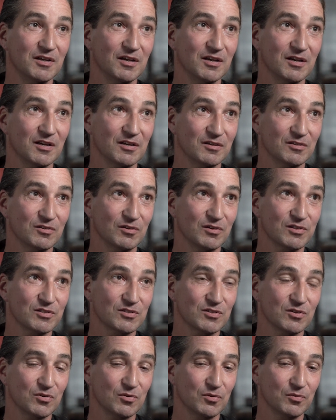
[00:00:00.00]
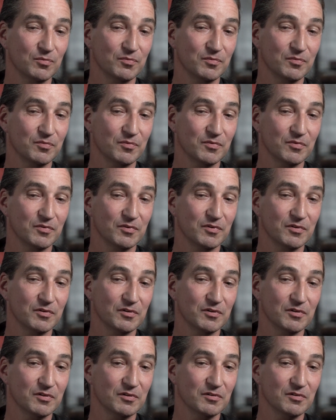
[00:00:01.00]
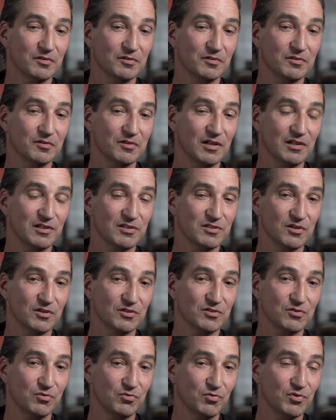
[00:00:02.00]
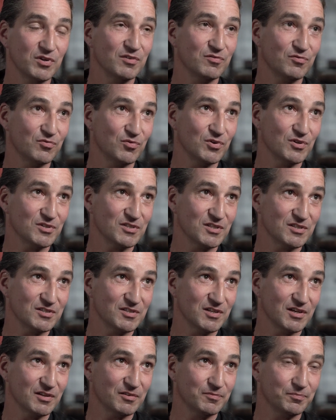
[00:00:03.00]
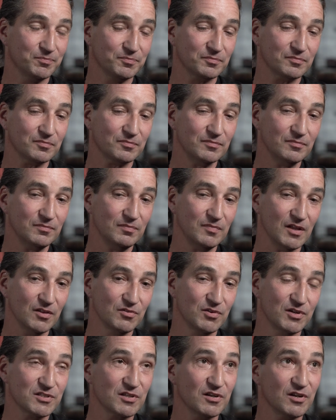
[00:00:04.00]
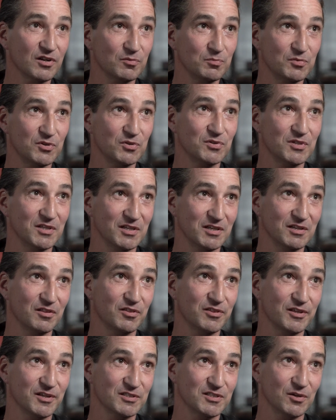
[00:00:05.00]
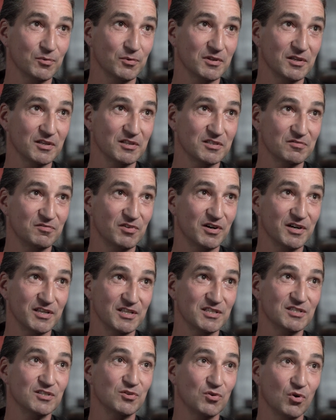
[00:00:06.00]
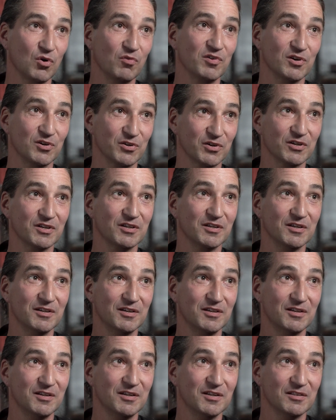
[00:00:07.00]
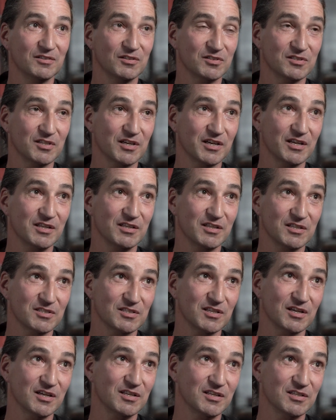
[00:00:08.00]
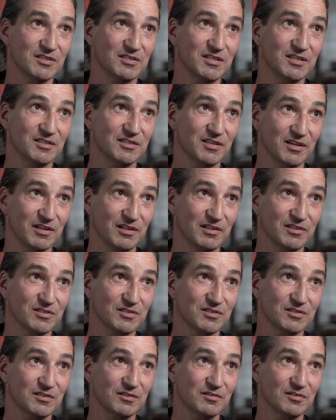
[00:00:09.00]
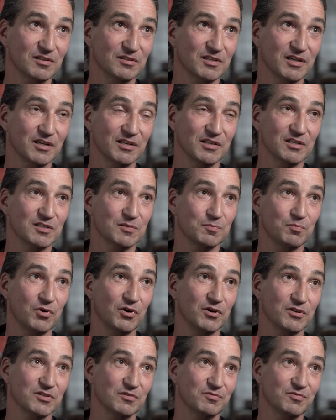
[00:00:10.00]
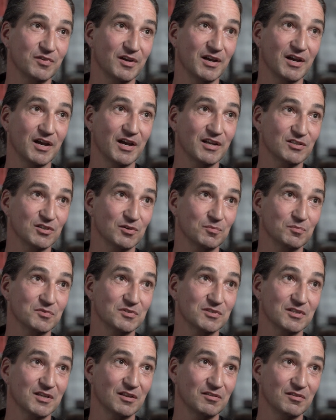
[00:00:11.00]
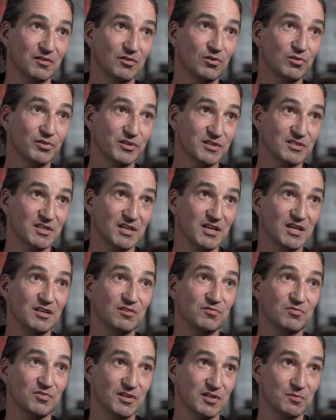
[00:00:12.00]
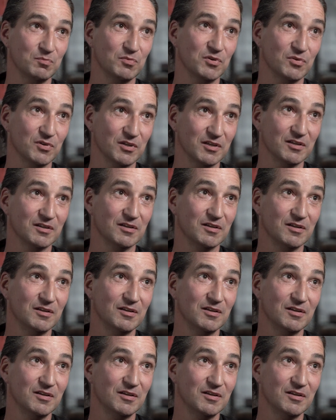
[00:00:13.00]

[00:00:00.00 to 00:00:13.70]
And it also tells us or reinforces that there's a lot of beauty in things that it's very easy to overlook. The tiniest details, the tiniest parts of atoms can hold this infinite beauty.